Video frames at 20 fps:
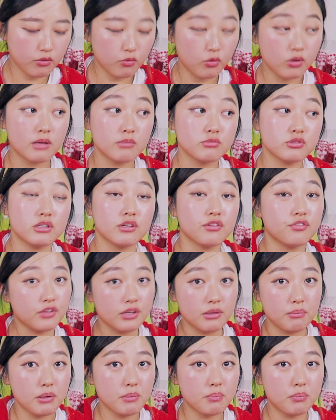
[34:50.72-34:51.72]
When I'm trying to
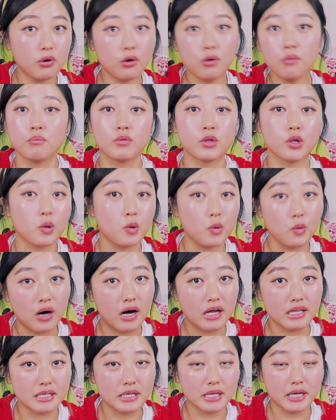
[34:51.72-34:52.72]
feed people,
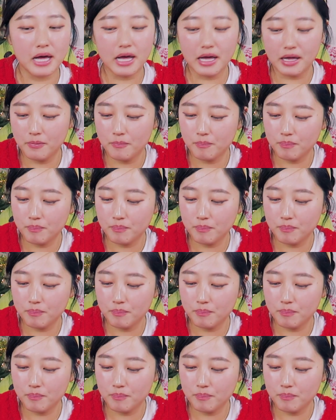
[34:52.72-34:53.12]
quantity.